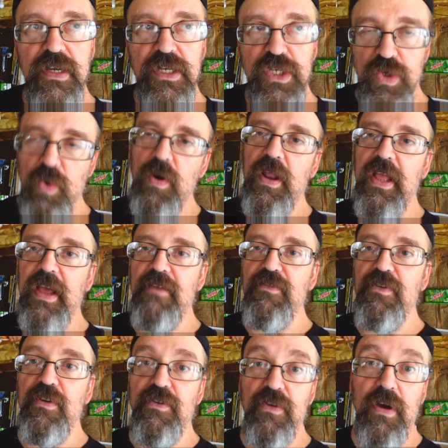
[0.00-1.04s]
shortly
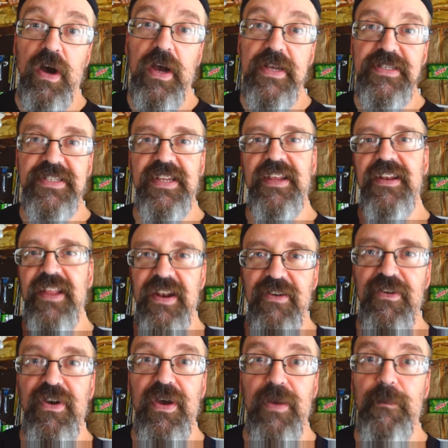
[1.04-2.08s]
after it dries, and then
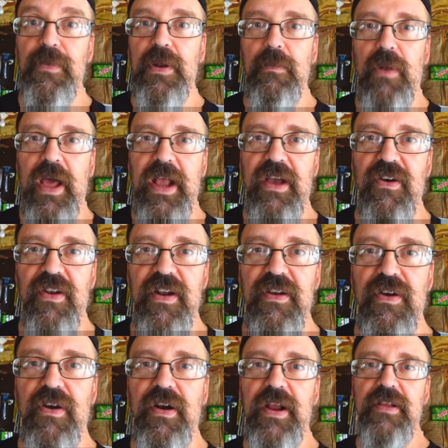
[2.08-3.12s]
I'll go ahead and put the black on it.
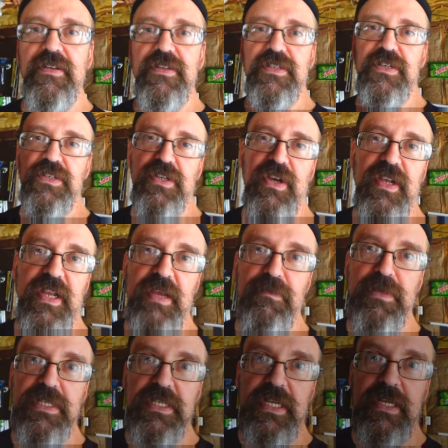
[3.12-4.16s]
Alright, so let's go ahead and get
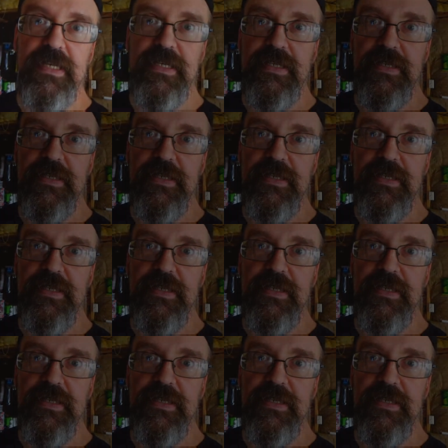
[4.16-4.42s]
busy.